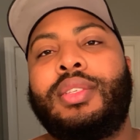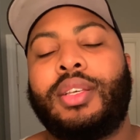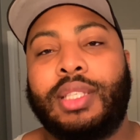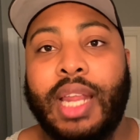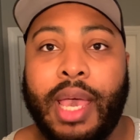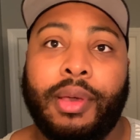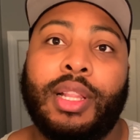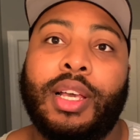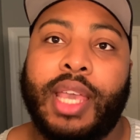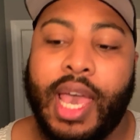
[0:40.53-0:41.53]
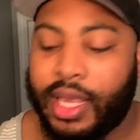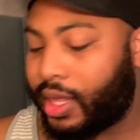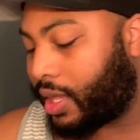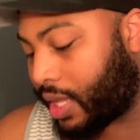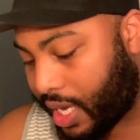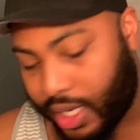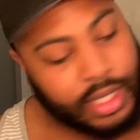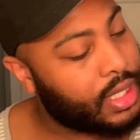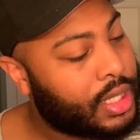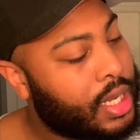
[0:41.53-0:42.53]
So today I'm going to look at
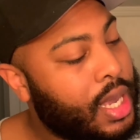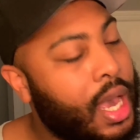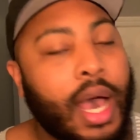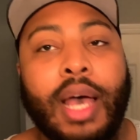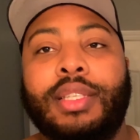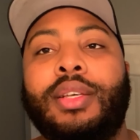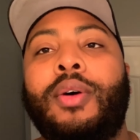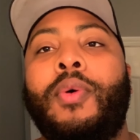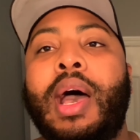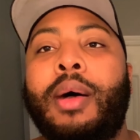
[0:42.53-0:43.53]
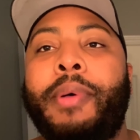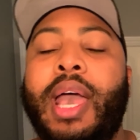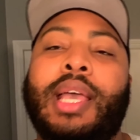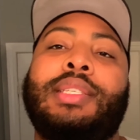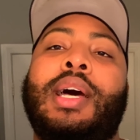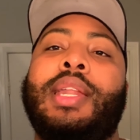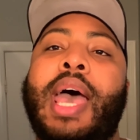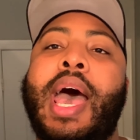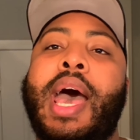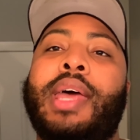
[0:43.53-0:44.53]
this. So a while back I saw an
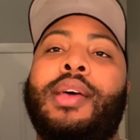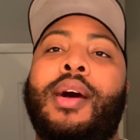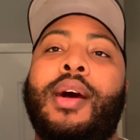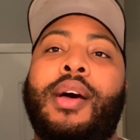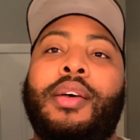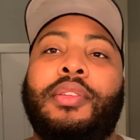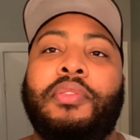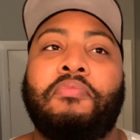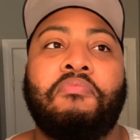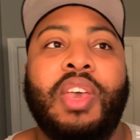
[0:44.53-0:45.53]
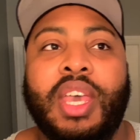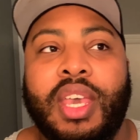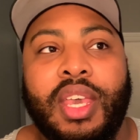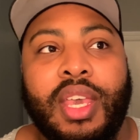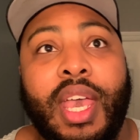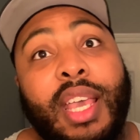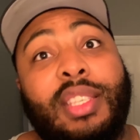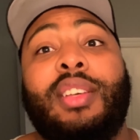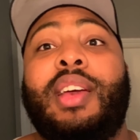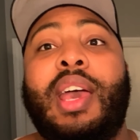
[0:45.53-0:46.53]
ad on
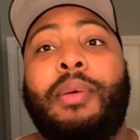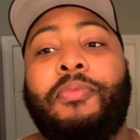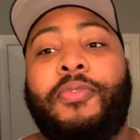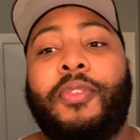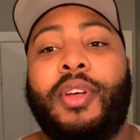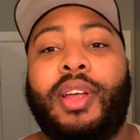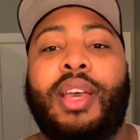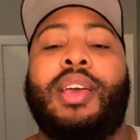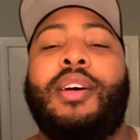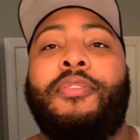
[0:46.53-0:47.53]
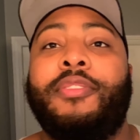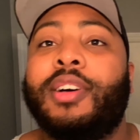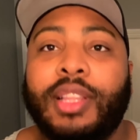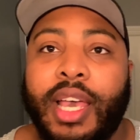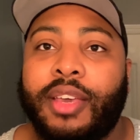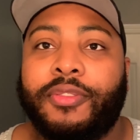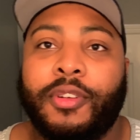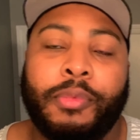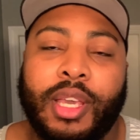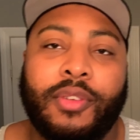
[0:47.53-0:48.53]
Instagram for like a fill light
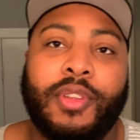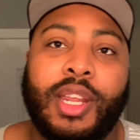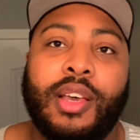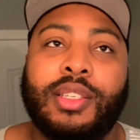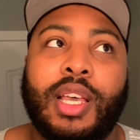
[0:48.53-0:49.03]
for making videos.